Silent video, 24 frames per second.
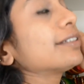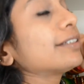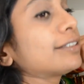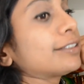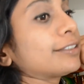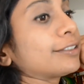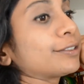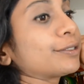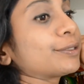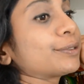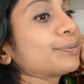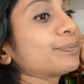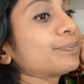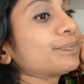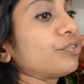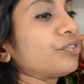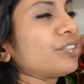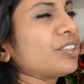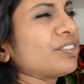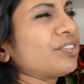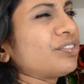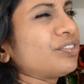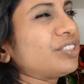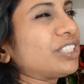
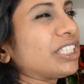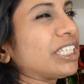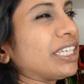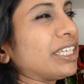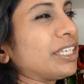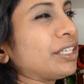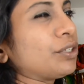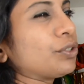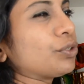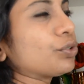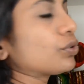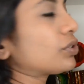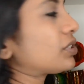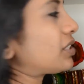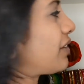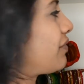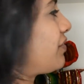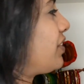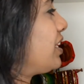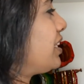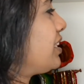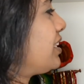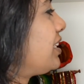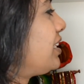15 to
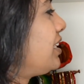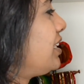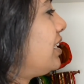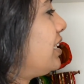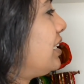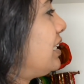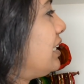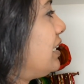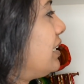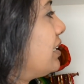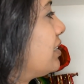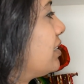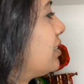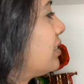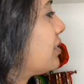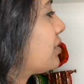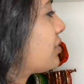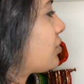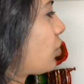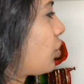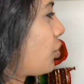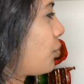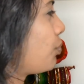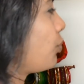17
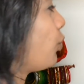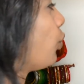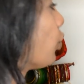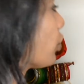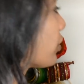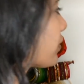years or